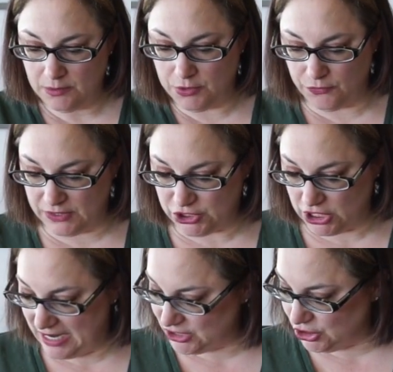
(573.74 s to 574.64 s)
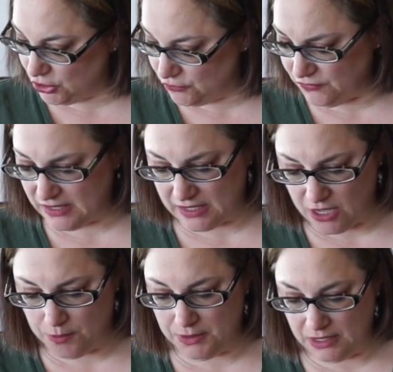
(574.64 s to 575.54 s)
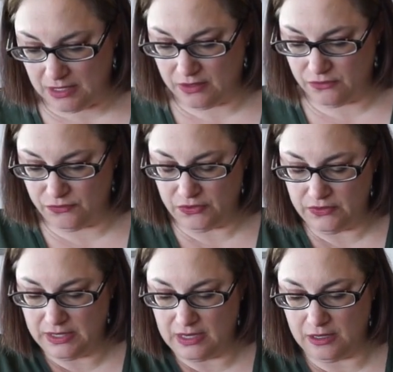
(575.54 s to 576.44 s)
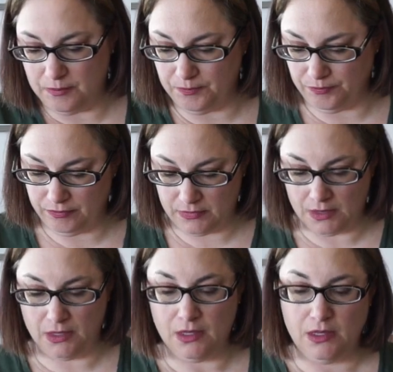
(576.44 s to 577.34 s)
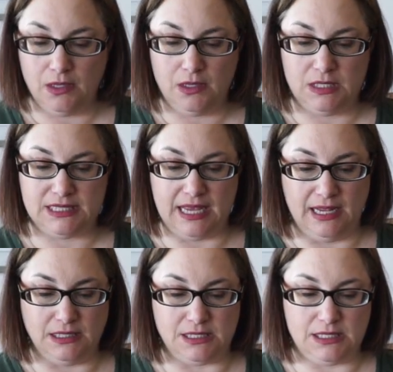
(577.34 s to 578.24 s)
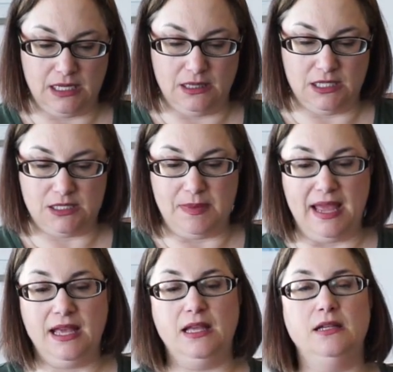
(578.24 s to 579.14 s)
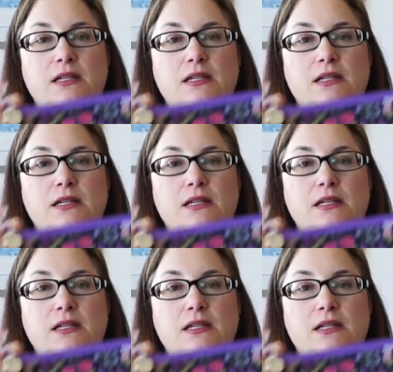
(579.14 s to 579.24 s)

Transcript: Perfect shawl. Actually, you could fit a couple of skeins in this bag.